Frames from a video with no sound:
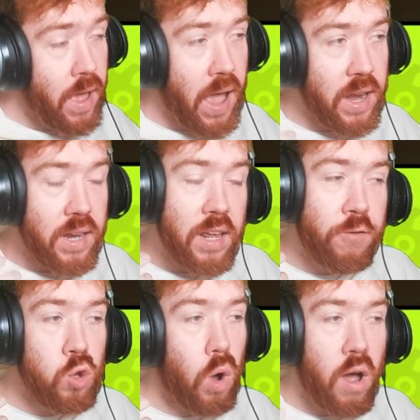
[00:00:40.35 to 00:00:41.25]
And then if
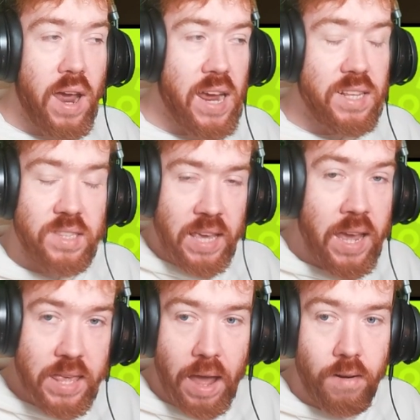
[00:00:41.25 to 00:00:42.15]
you are a
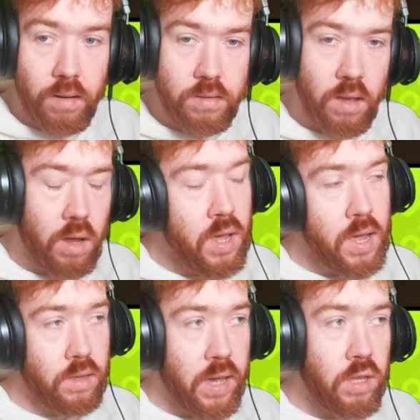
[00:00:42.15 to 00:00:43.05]
tank character,
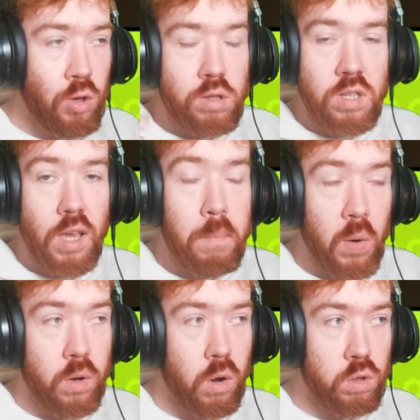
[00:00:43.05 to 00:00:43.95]
then you typically
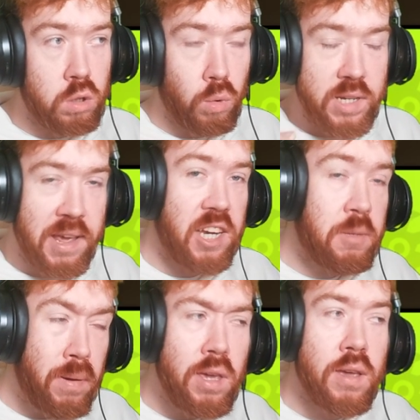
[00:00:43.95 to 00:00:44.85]
want to go towards
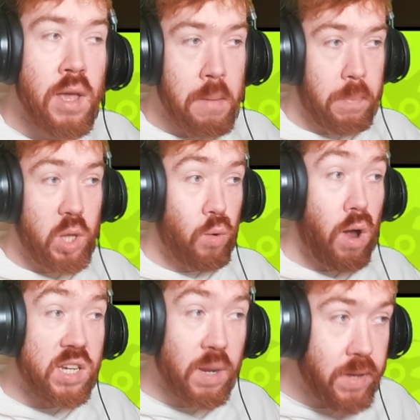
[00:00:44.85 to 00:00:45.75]
HP, but there
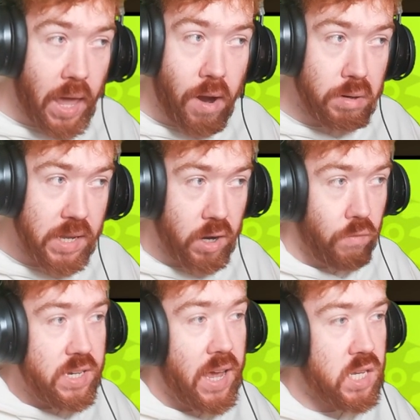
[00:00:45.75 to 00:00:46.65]
are some characters like
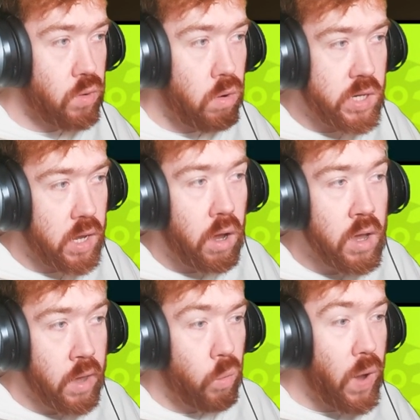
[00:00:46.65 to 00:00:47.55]
obviously Esterosa
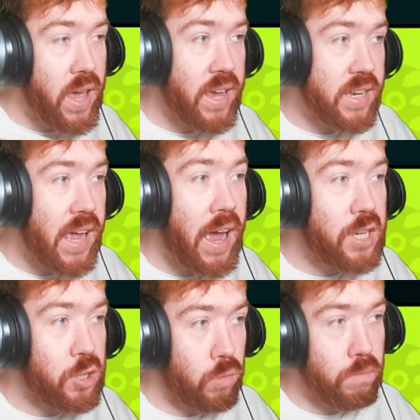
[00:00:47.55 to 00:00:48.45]
where his
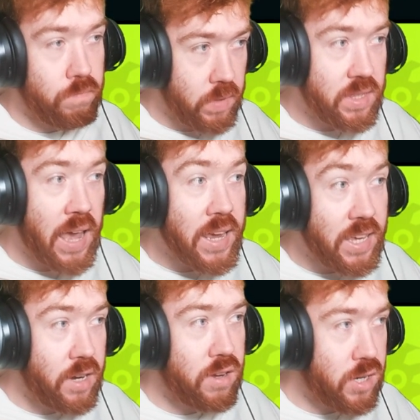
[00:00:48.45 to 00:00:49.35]
actual
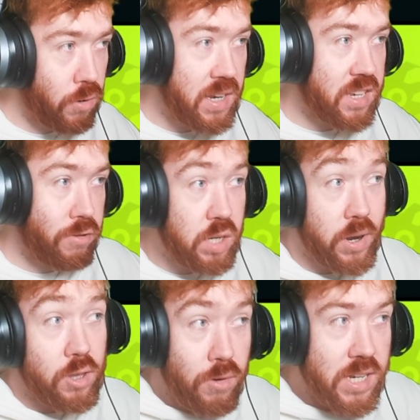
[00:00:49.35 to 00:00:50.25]
tankiness, or at least the reason why
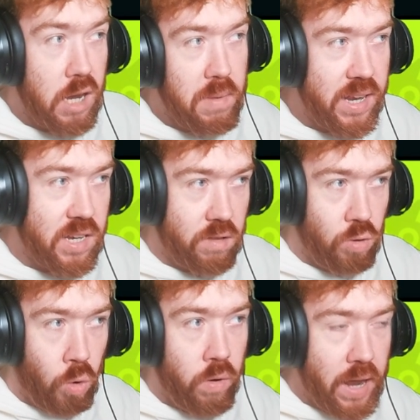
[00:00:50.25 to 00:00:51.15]
I use them, is to
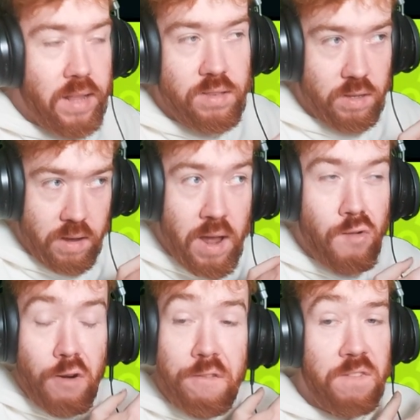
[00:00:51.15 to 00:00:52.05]
taunt and to
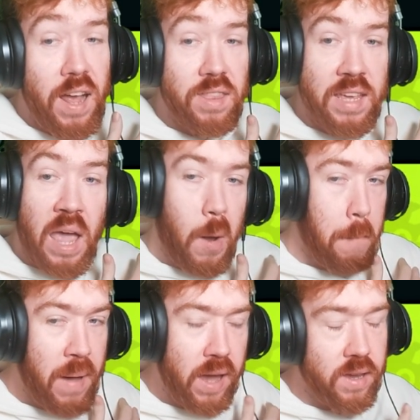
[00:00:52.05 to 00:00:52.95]
reflect the counter
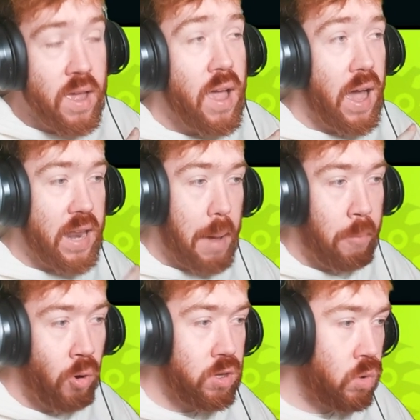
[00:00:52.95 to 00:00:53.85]
back. At that
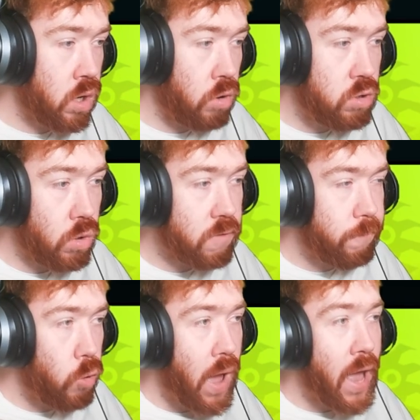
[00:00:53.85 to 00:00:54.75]
point, you want to go towards
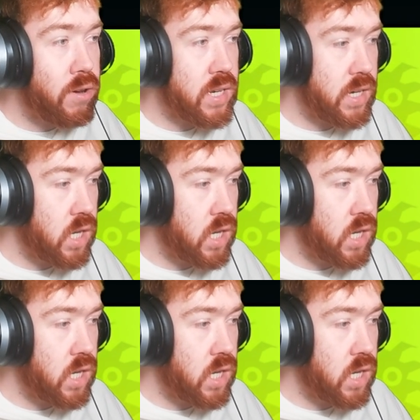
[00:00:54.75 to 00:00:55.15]
full accuracy.